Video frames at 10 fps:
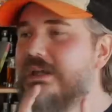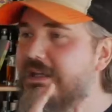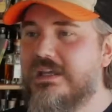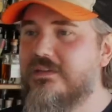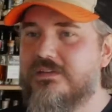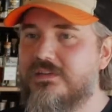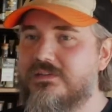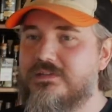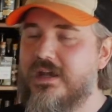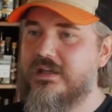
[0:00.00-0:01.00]
and again, this
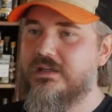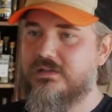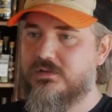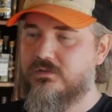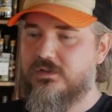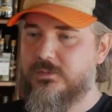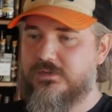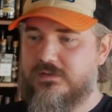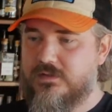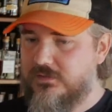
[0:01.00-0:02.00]
is not industry
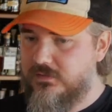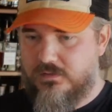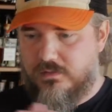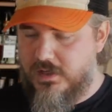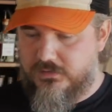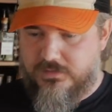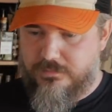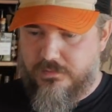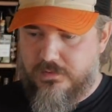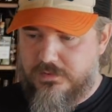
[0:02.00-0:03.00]
specific. This is across the
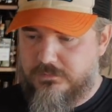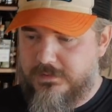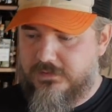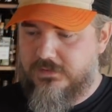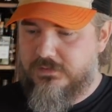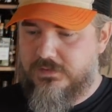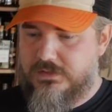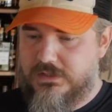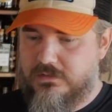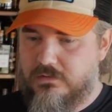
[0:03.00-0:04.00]
board, just businesses in
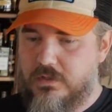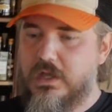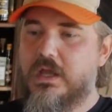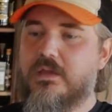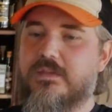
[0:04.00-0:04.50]
general. Yeah,